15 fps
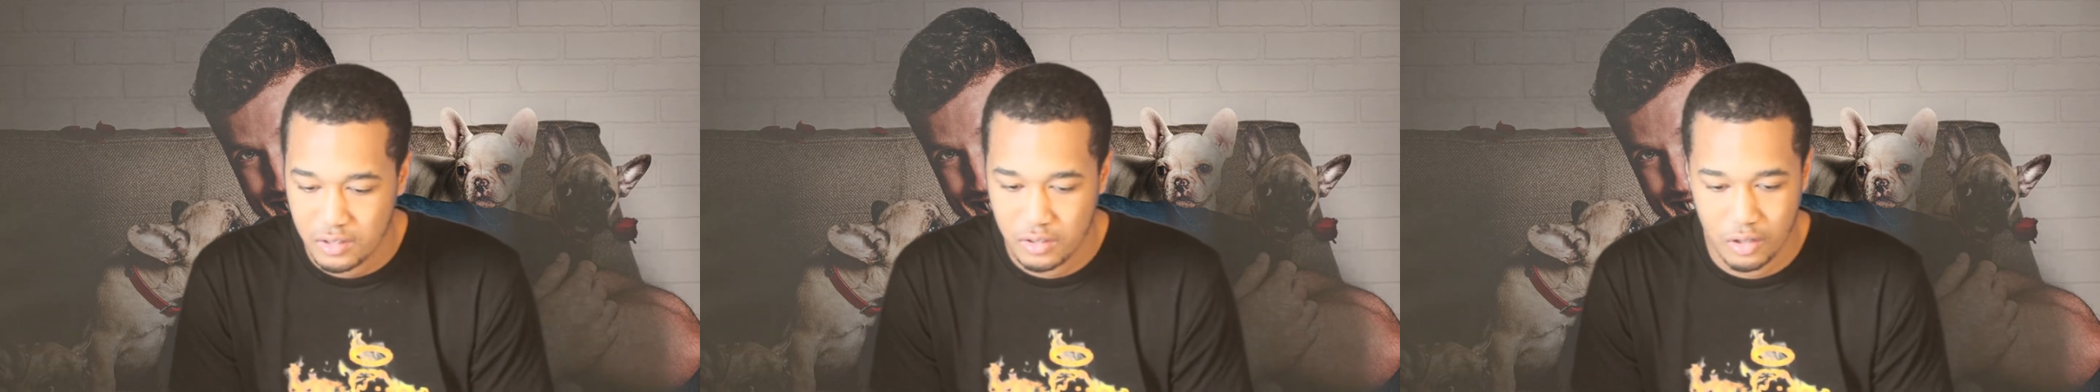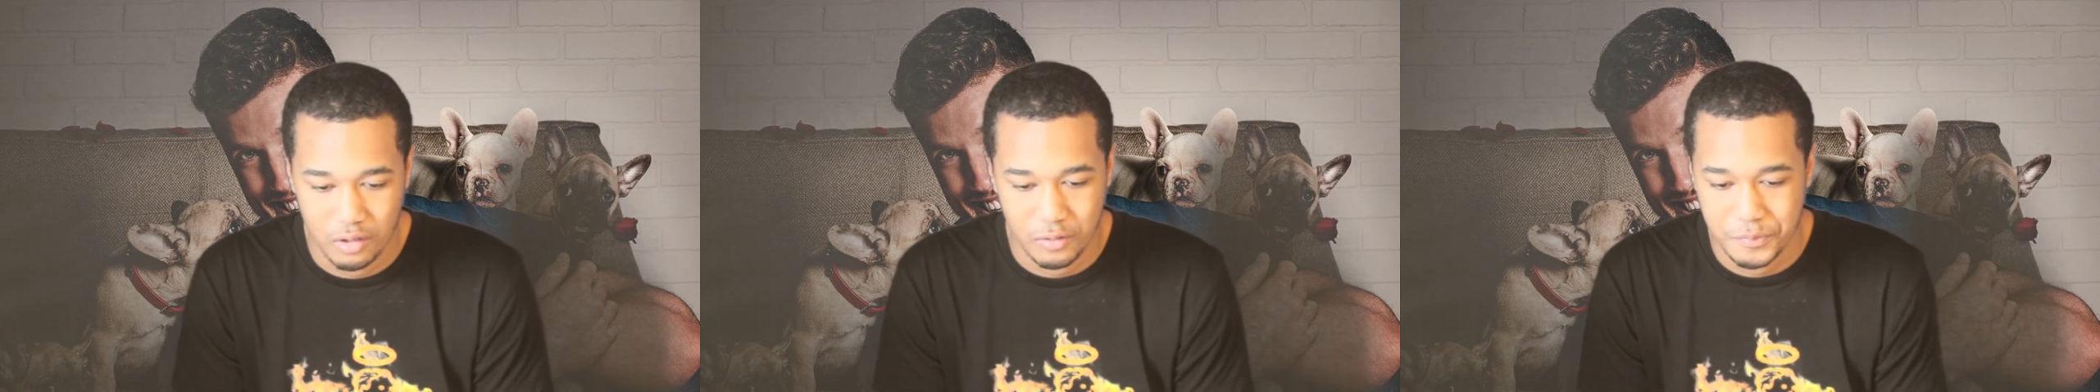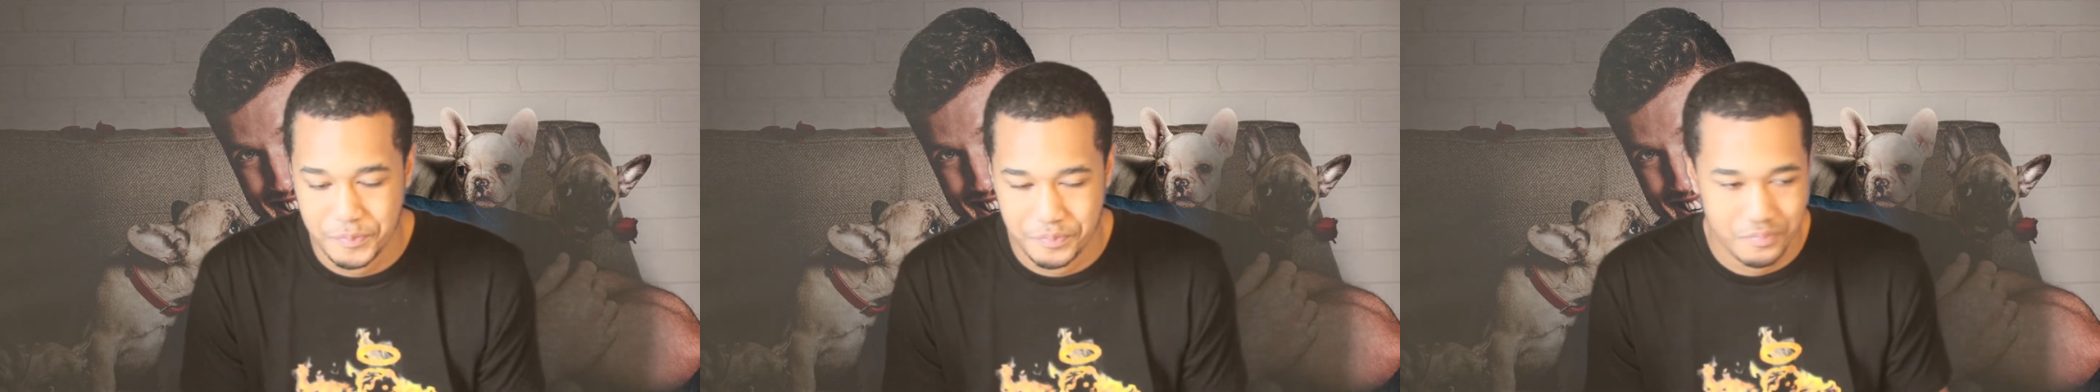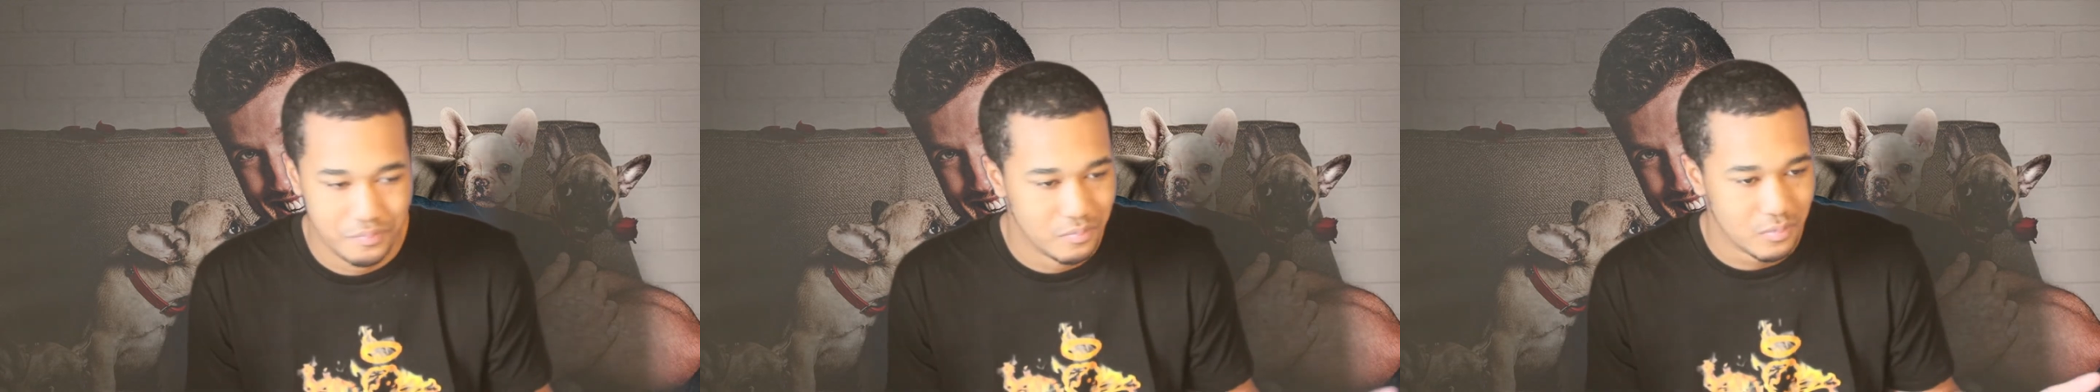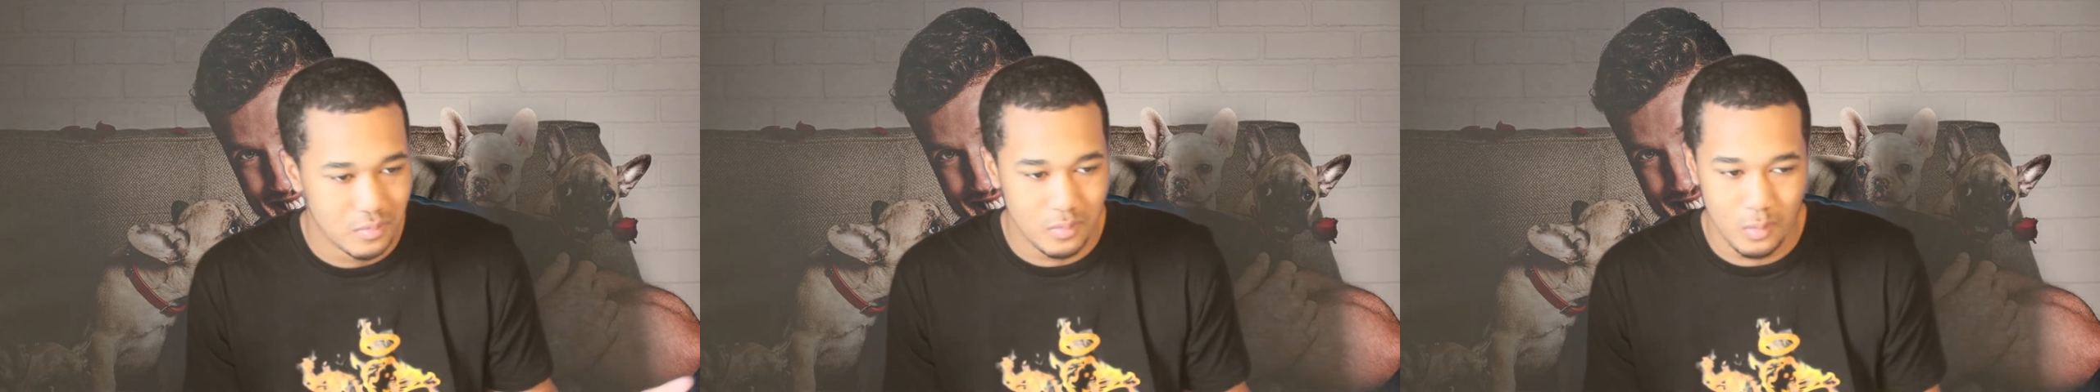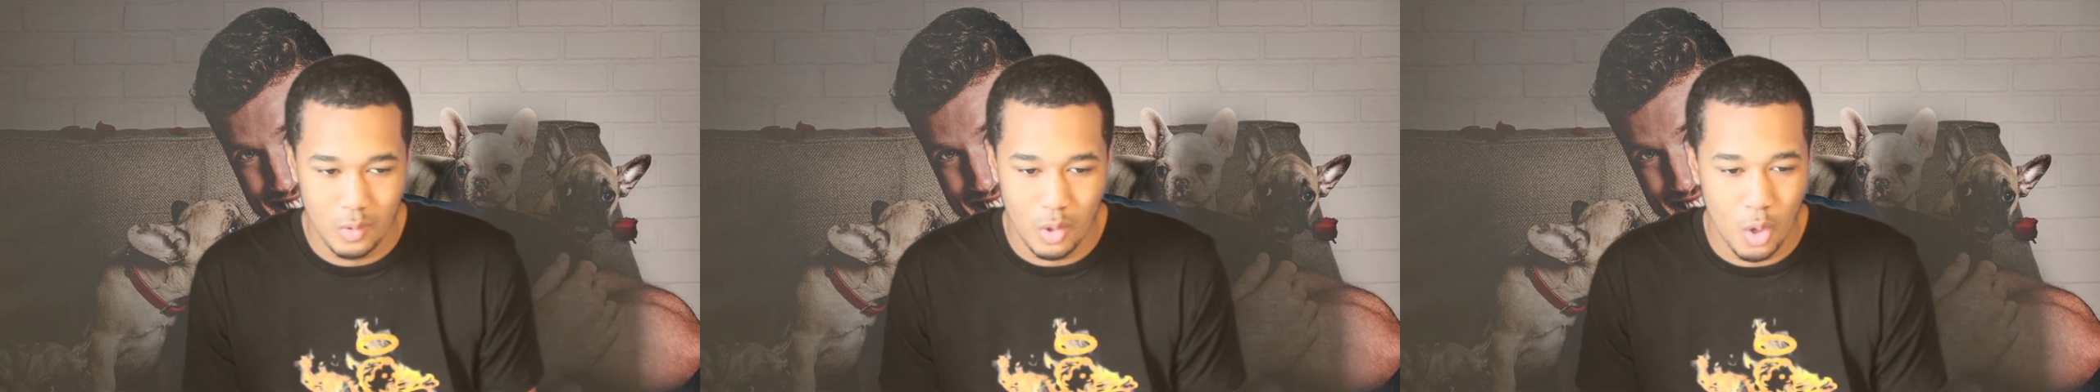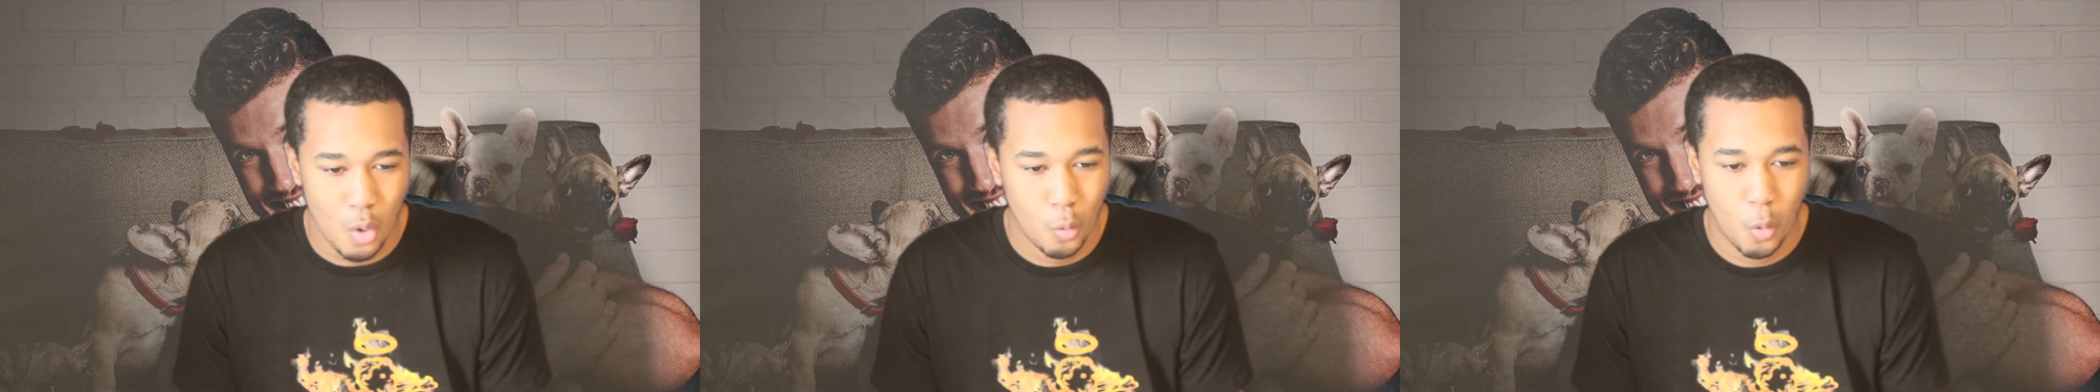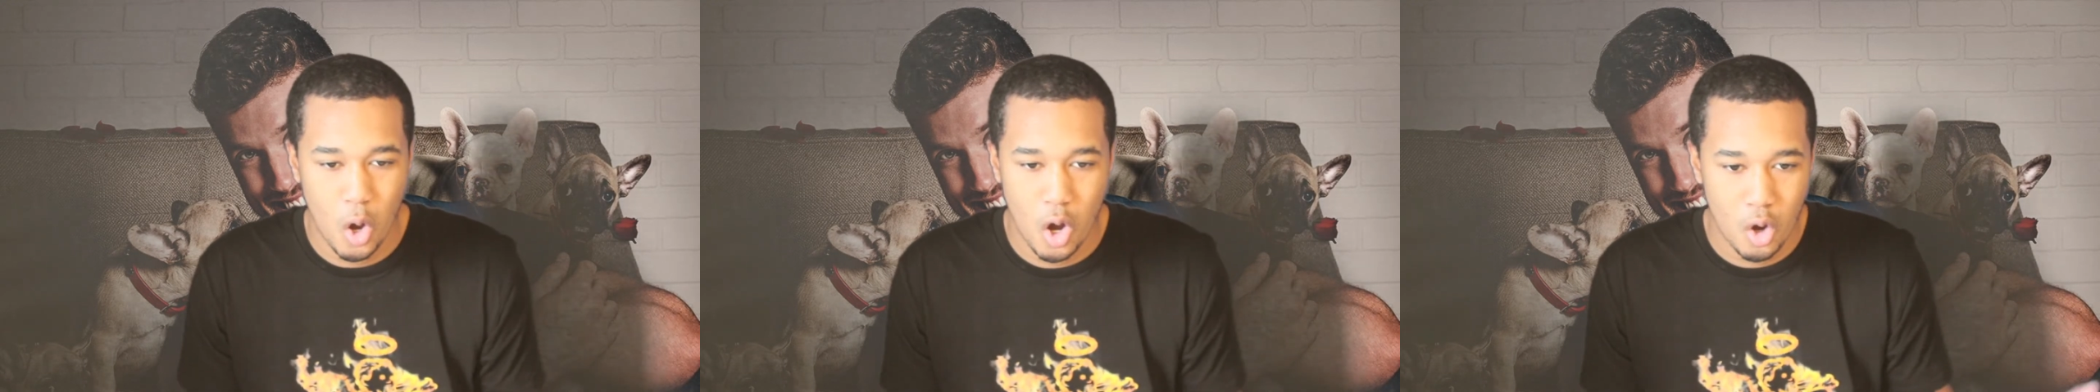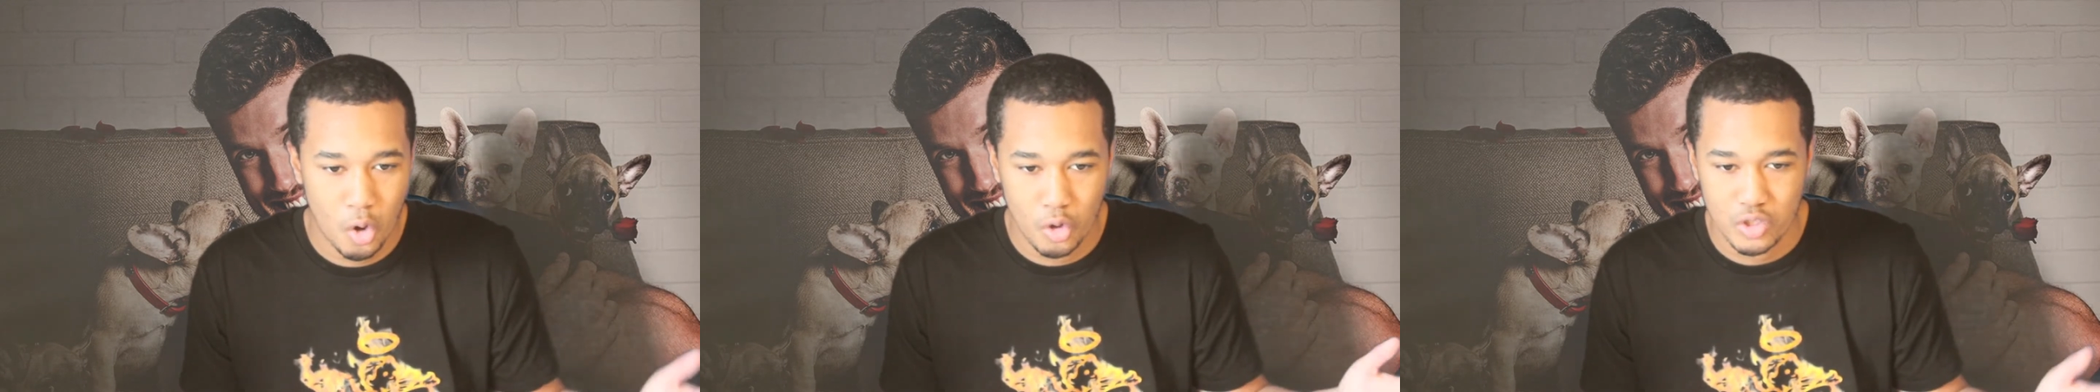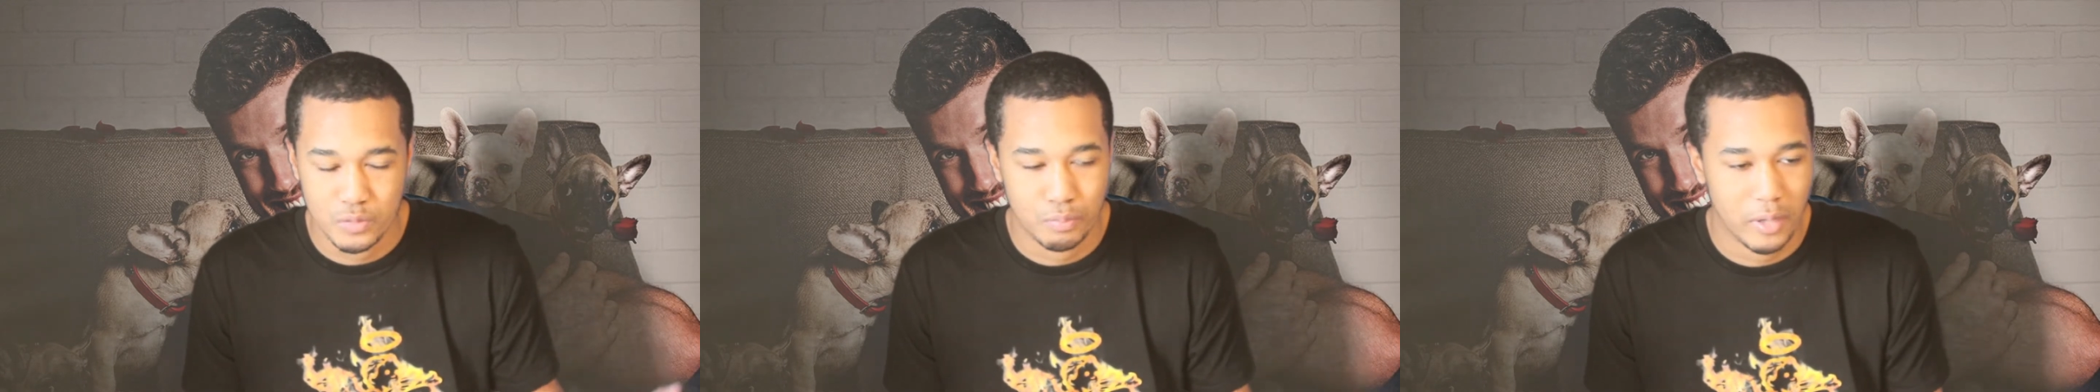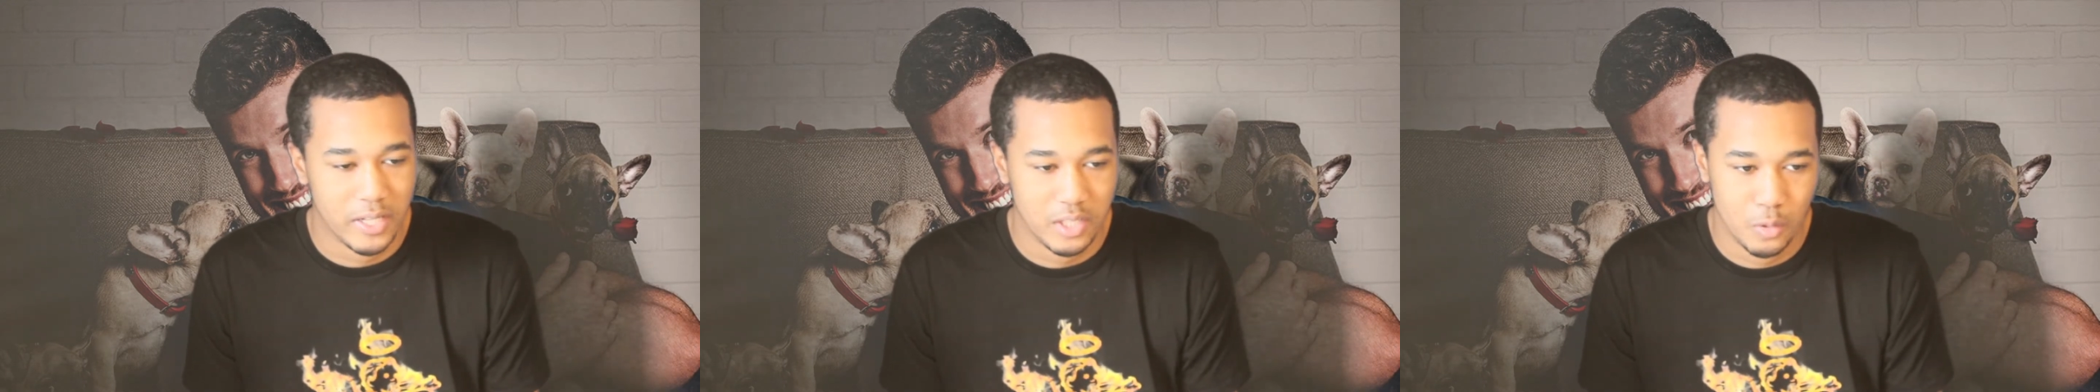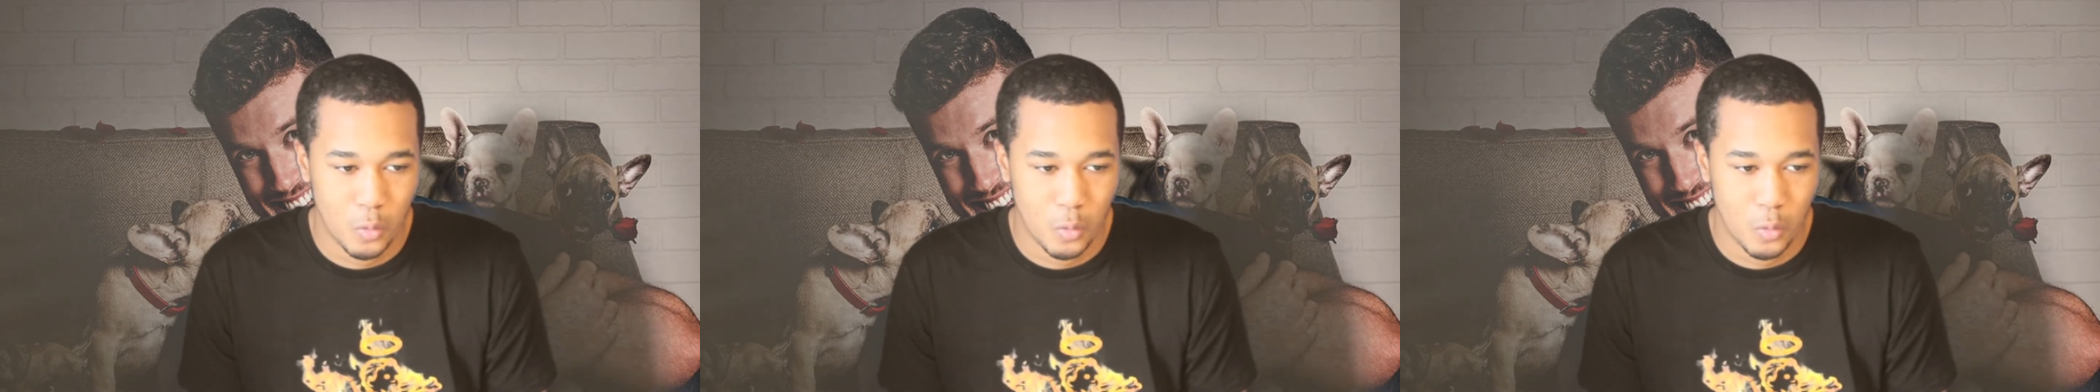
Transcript: you know, walls, break the